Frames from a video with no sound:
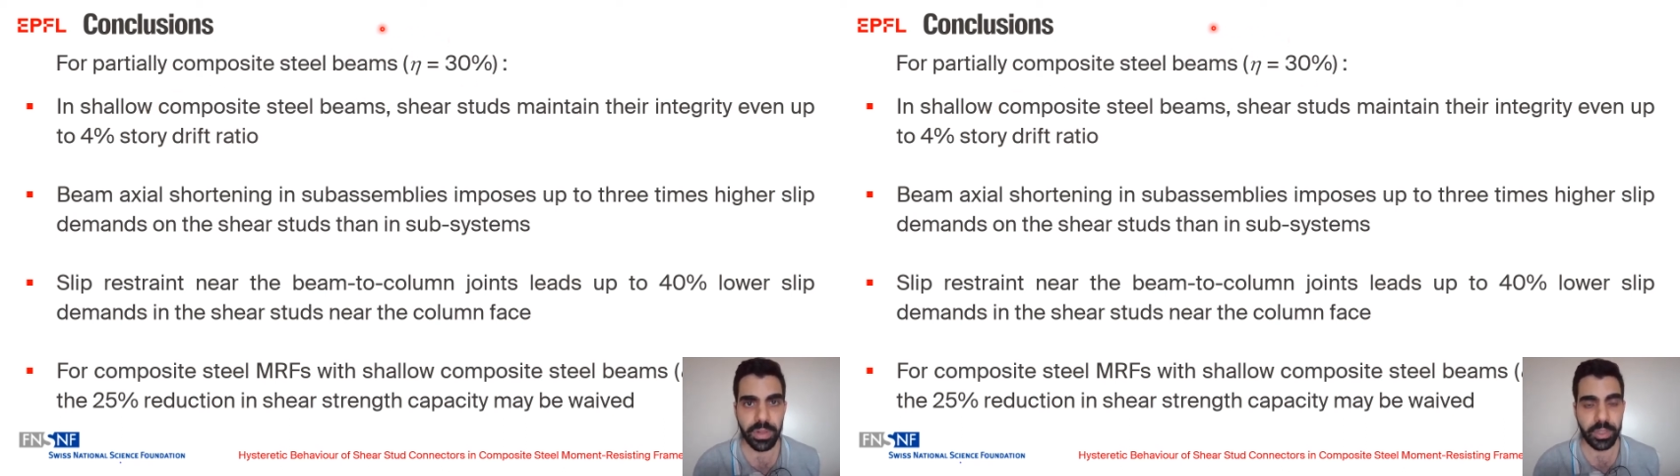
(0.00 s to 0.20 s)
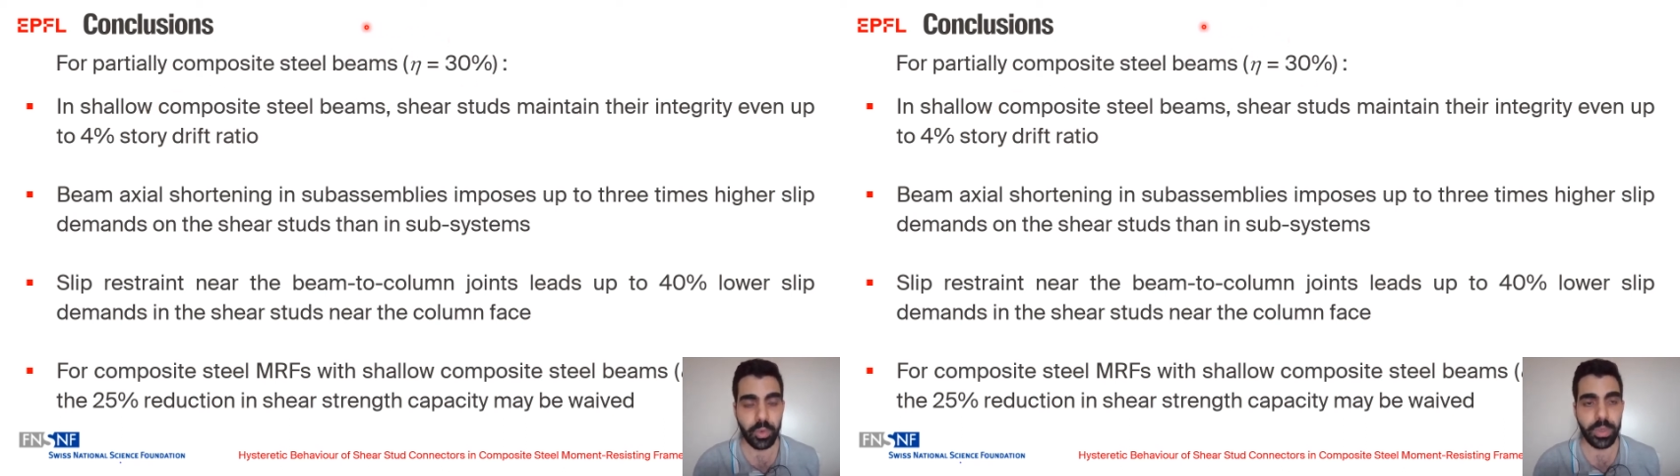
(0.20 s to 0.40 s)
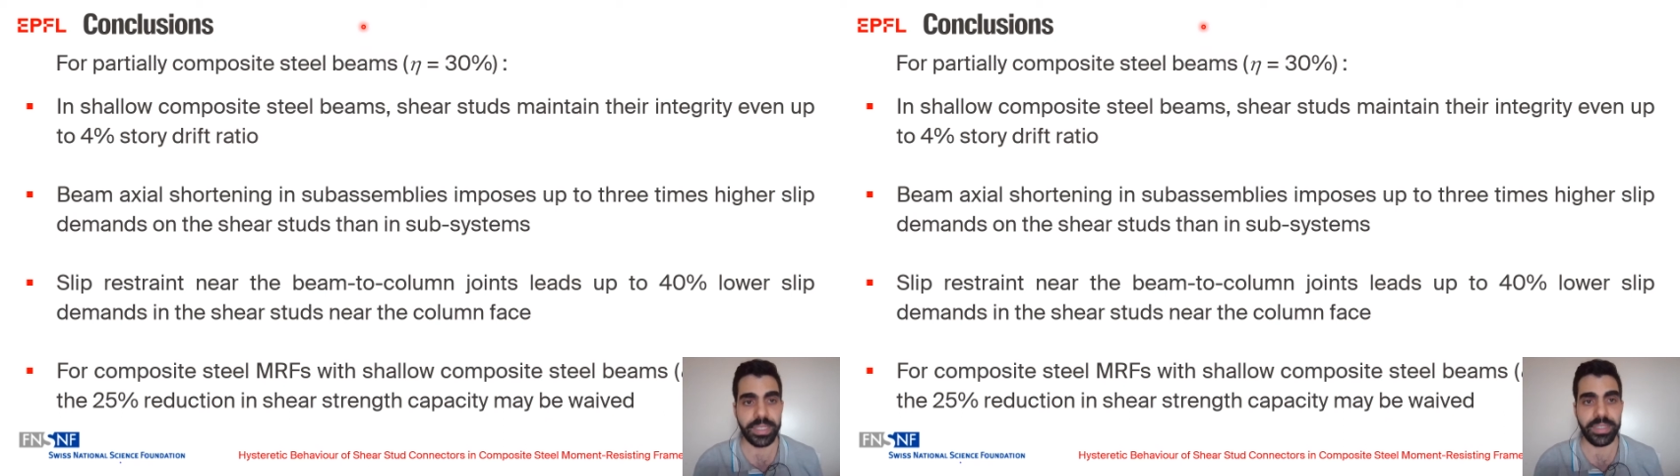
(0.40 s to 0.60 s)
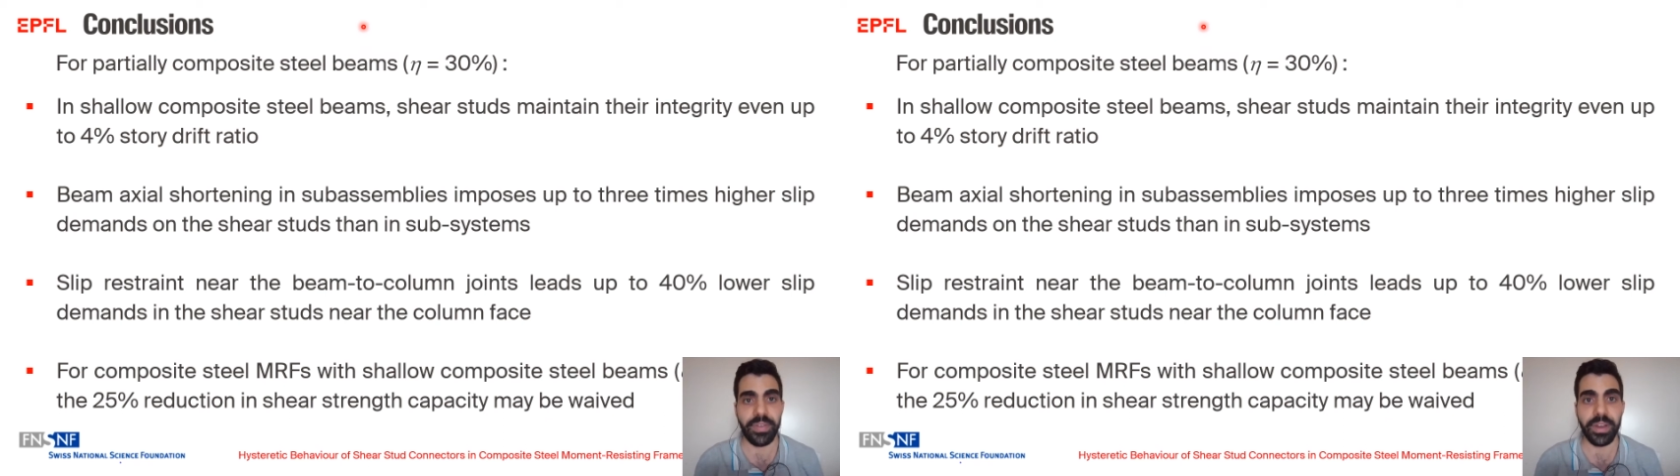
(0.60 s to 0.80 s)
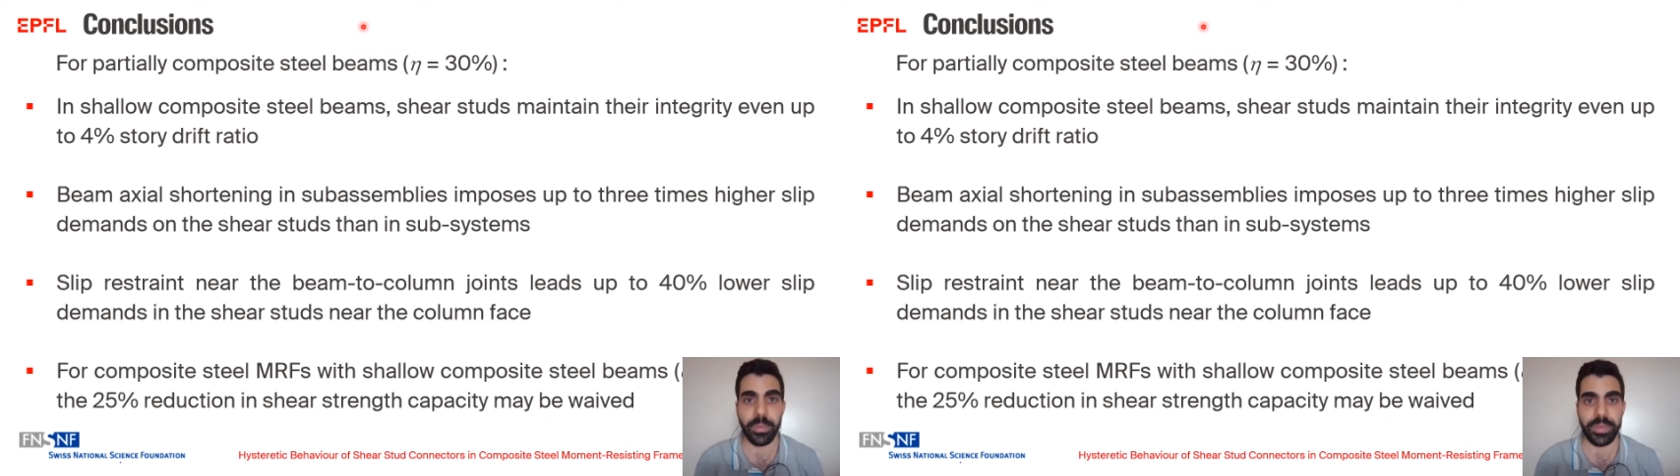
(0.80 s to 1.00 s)
that was
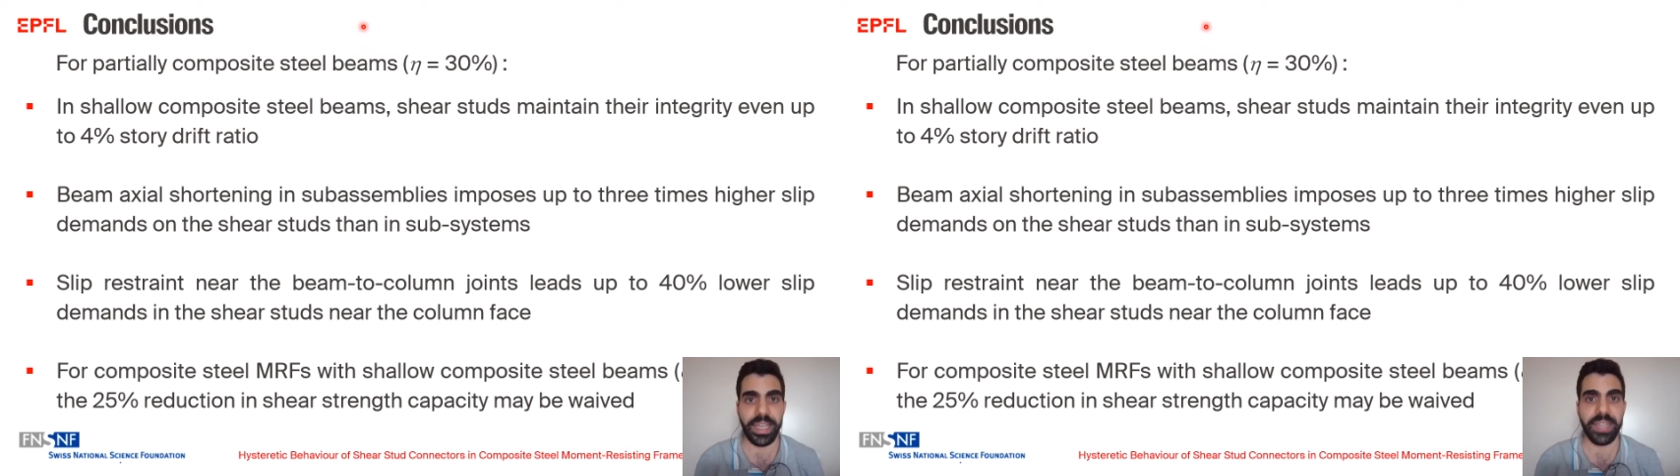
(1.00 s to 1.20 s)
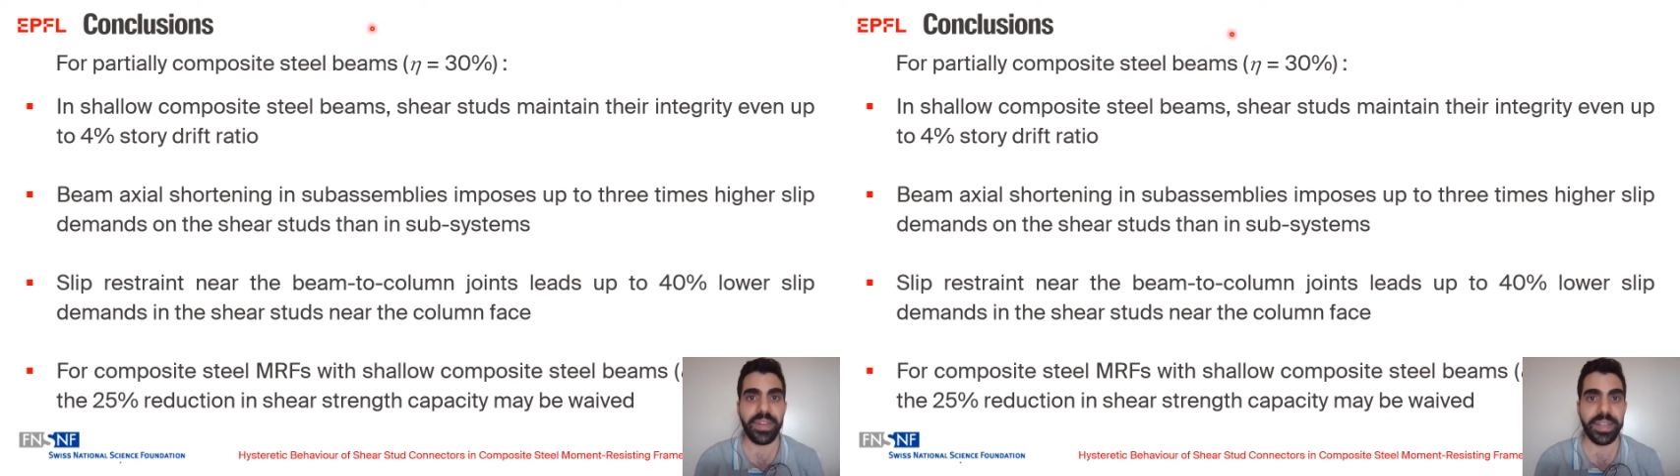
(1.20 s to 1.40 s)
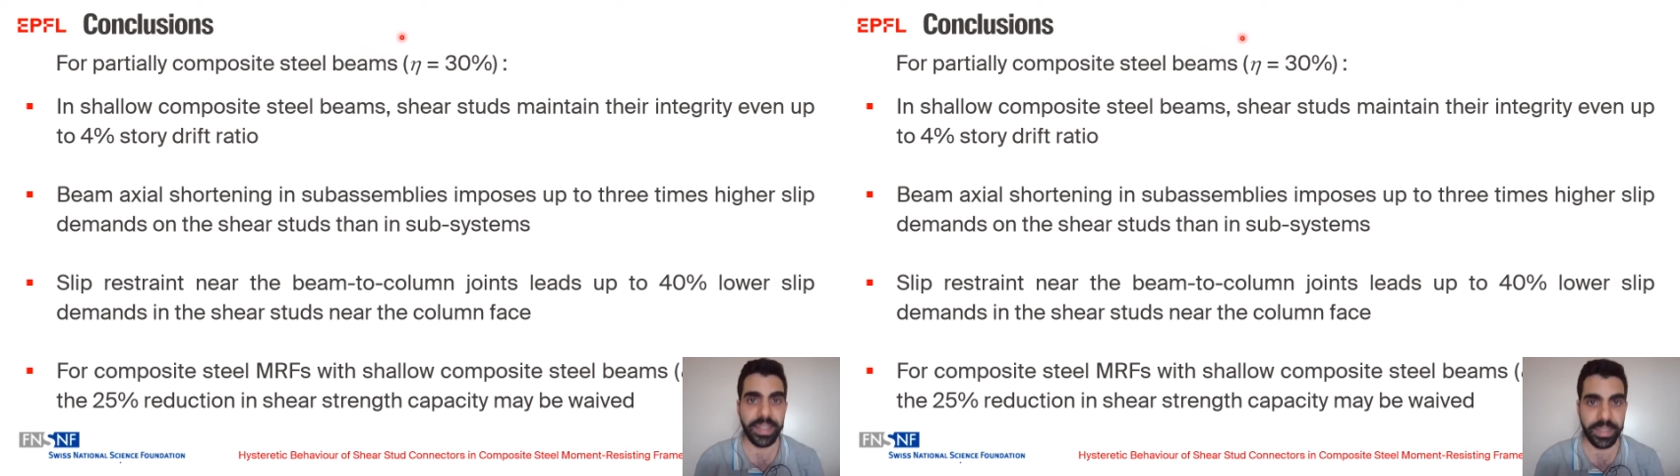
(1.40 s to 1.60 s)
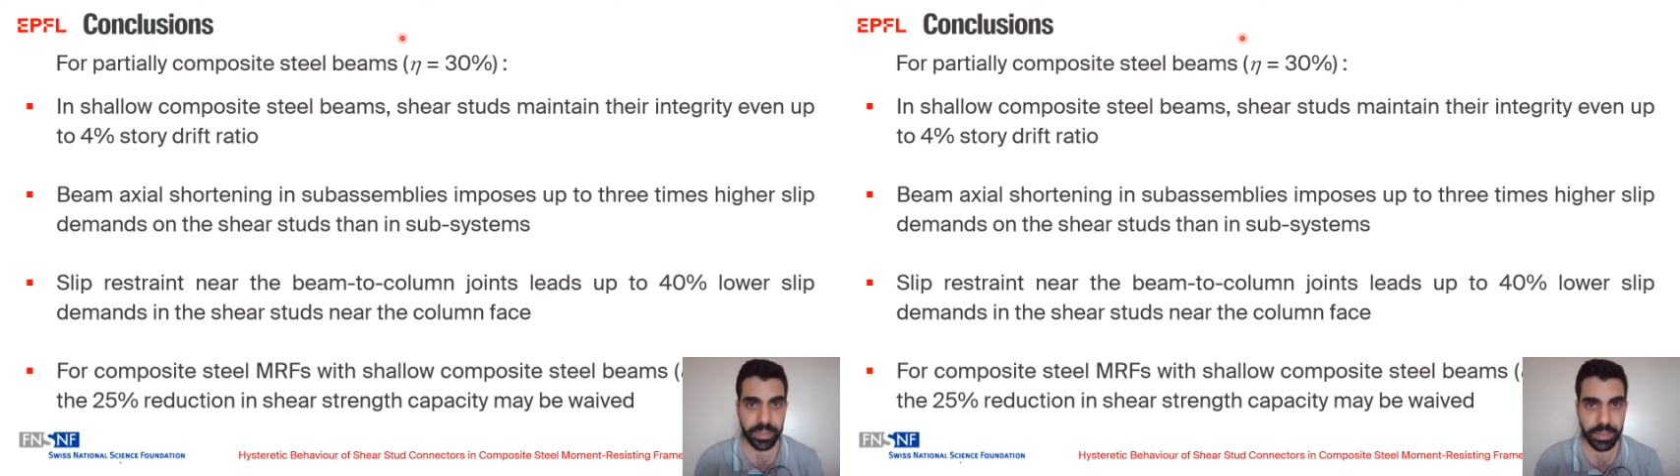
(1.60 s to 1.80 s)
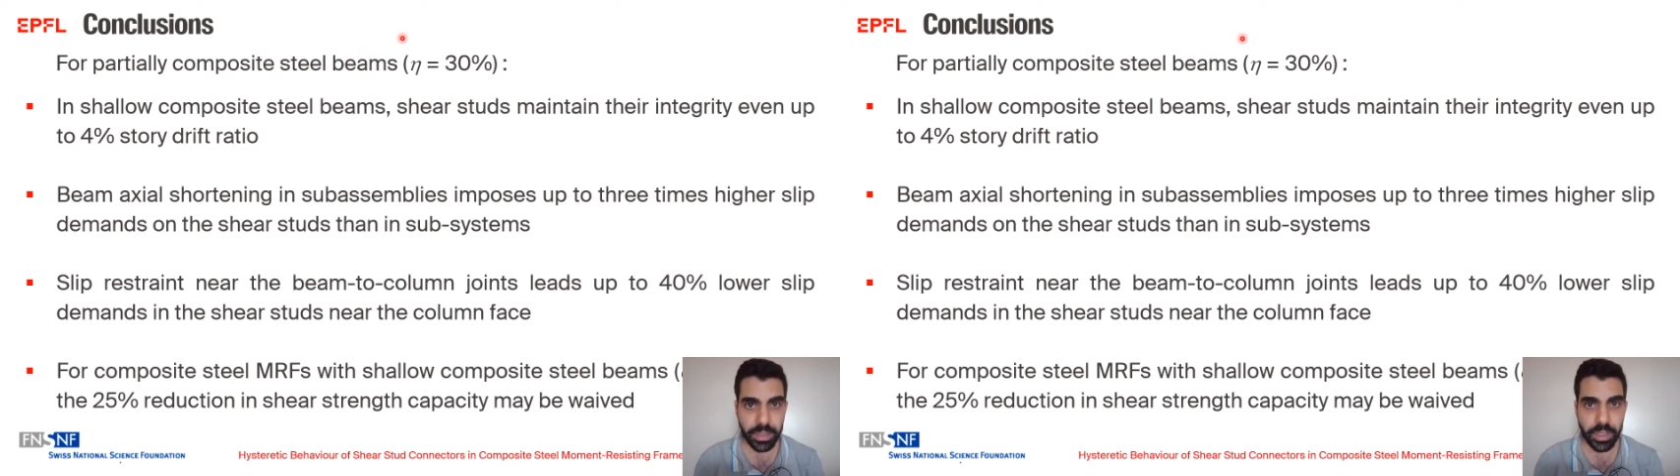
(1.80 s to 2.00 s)
developed and validated